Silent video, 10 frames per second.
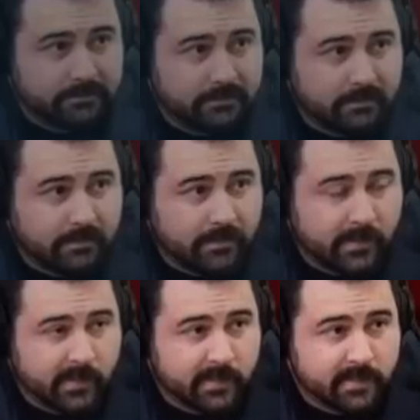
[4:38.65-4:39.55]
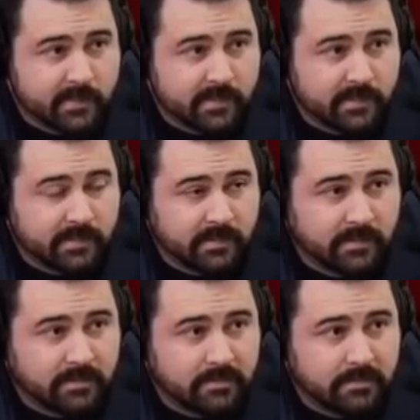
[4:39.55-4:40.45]

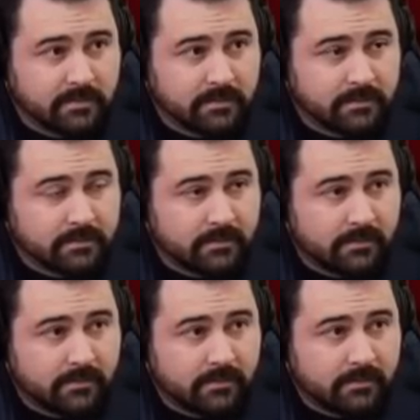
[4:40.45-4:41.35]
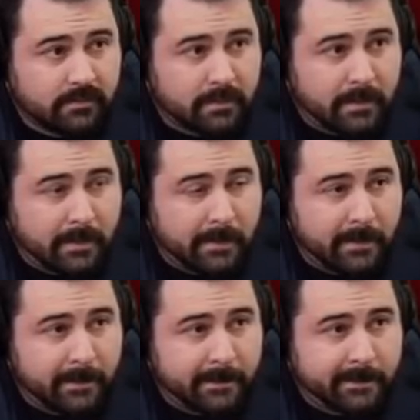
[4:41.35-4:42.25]

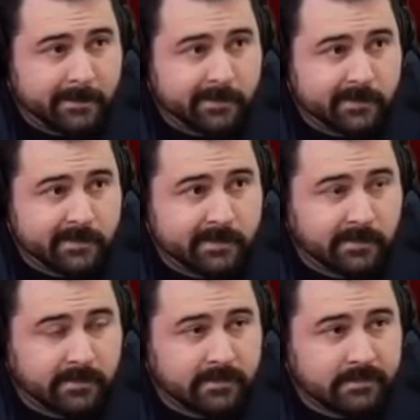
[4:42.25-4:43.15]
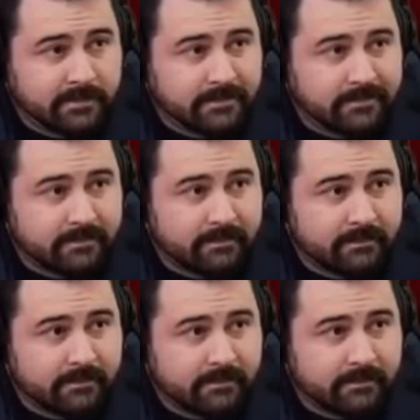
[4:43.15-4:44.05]

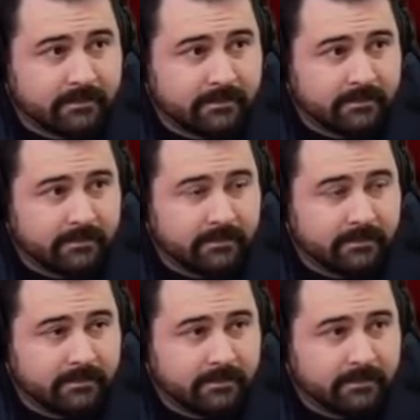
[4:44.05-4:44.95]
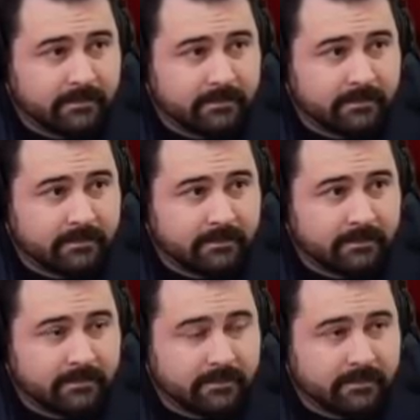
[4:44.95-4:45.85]

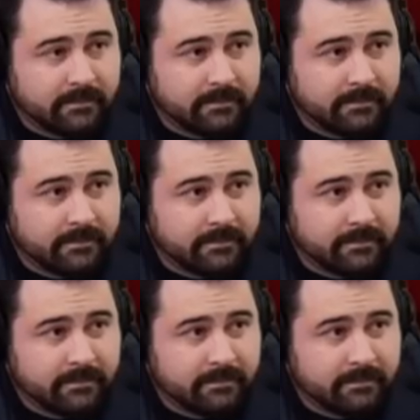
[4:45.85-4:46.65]
No words are spoken by the person on screen.